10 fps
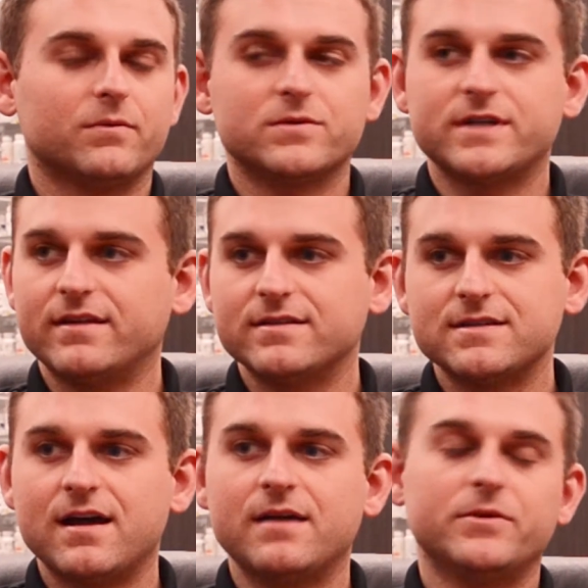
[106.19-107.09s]
We're taking the
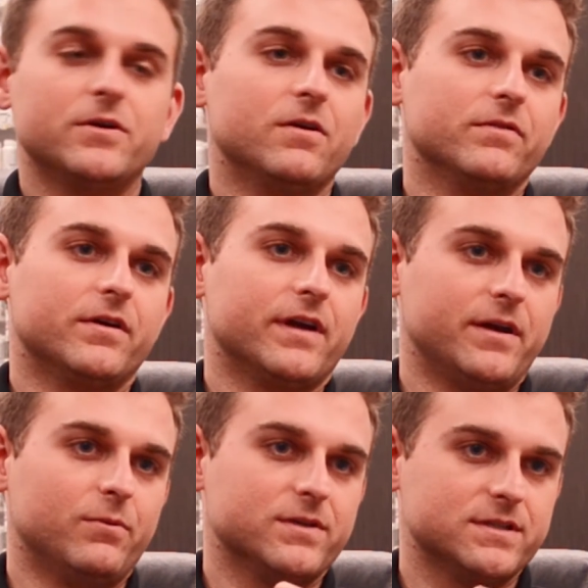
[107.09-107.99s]
time to go over their
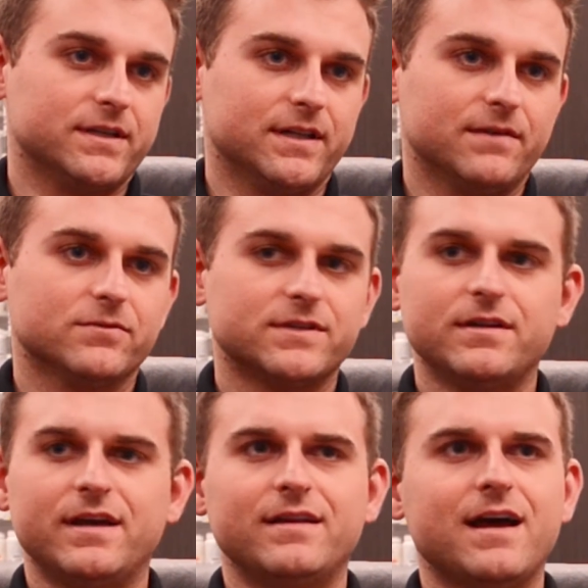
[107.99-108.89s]
A1C levels,
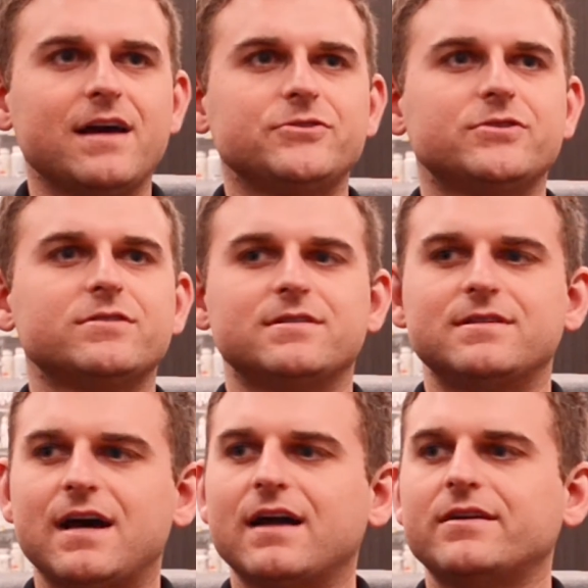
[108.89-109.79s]
and not just
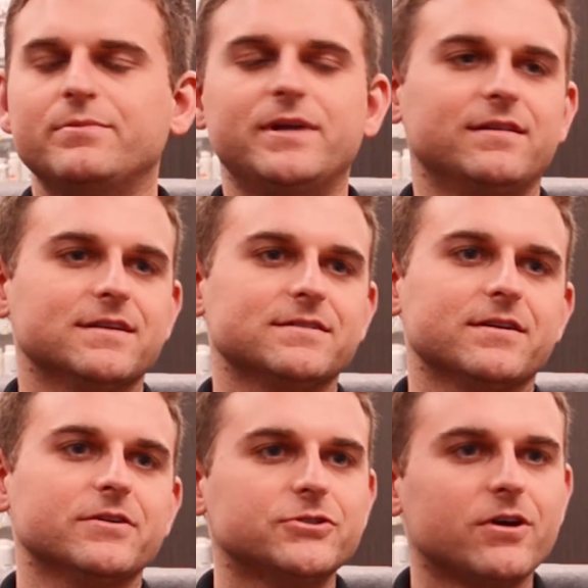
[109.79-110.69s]
documenting this
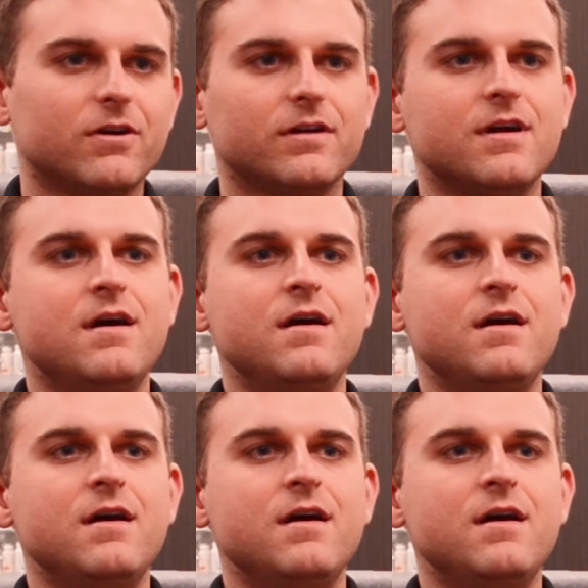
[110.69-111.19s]
on a chart,